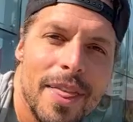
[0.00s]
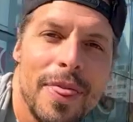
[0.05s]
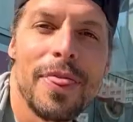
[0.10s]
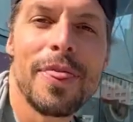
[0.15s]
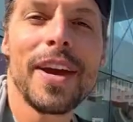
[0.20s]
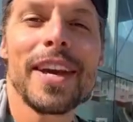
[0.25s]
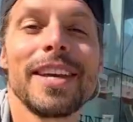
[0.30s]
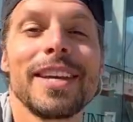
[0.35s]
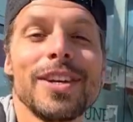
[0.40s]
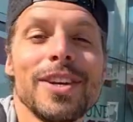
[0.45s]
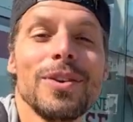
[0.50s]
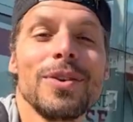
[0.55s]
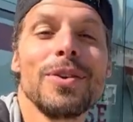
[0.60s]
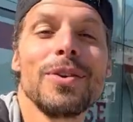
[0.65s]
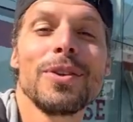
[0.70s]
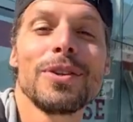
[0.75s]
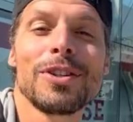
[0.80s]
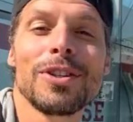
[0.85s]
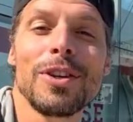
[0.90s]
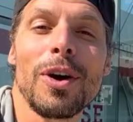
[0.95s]
Thank
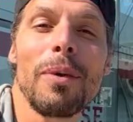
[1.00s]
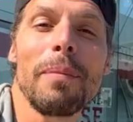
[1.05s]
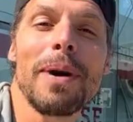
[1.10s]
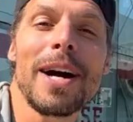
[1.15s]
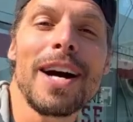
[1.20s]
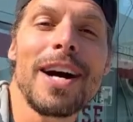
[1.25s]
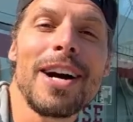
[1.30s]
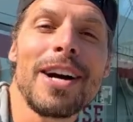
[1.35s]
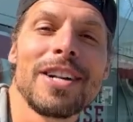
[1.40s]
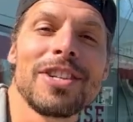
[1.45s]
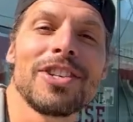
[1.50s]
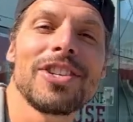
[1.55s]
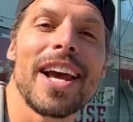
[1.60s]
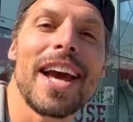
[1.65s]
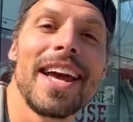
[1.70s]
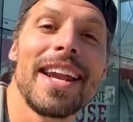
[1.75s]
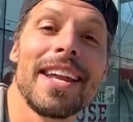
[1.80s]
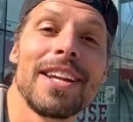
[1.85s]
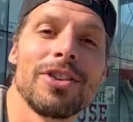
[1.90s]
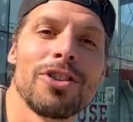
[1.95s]
you so much
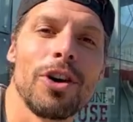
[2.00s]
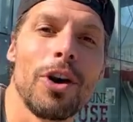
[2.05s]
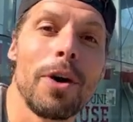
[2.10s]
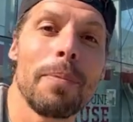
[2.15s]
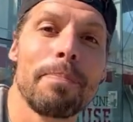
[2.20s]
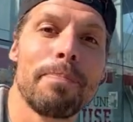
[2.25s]
and enjoy